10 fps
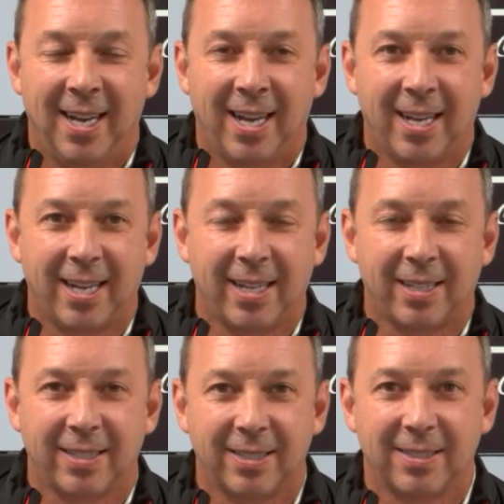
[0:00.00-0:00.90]

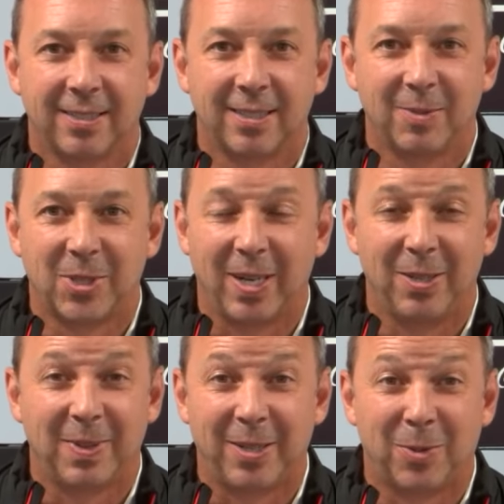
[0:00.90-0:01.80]

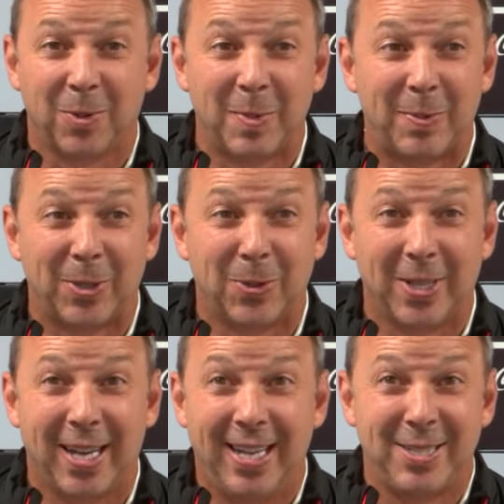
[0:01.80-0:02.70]
I don't remember a whole
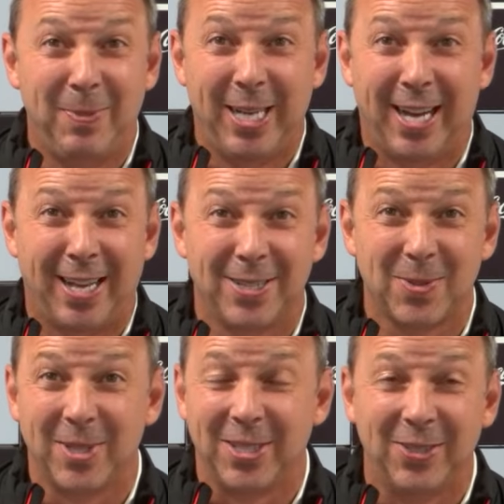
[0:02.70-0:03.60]
lot, to be
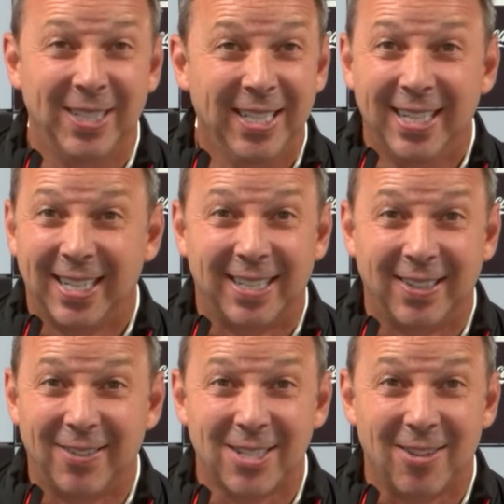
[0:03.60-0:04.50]
honest with you.
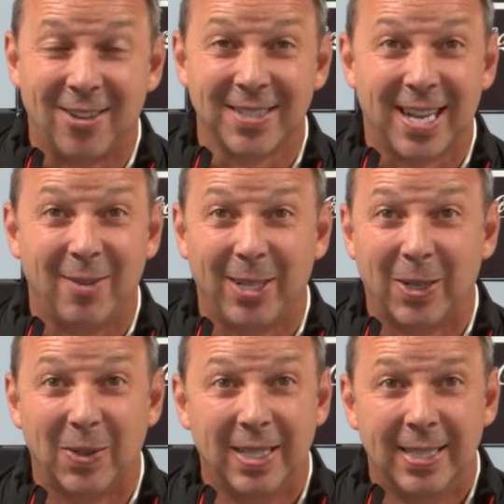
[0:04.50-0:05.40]
That was a long time ago.